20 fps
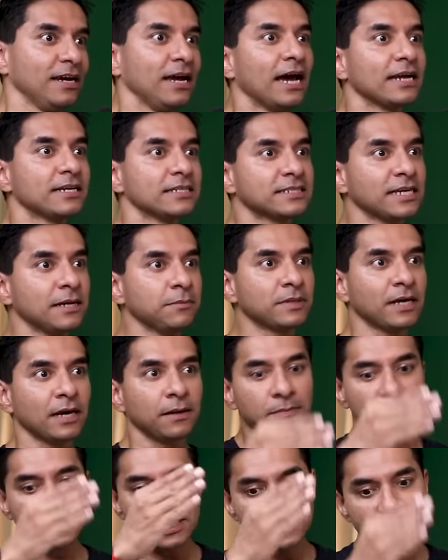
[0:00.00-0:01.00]
At the same
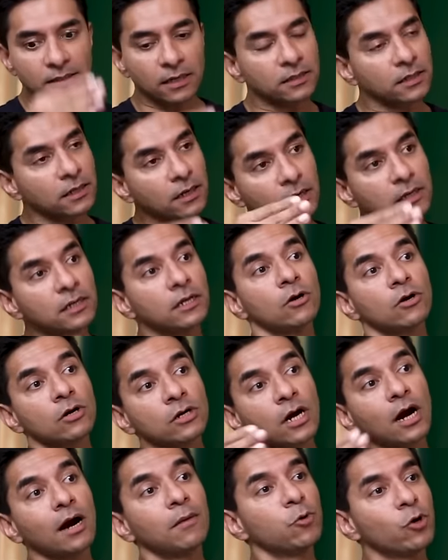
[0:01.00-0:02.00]
time, they start to cut down on
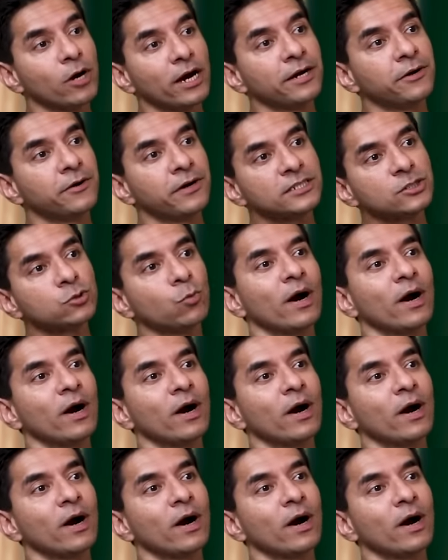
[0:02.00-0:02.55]
carbohydrates.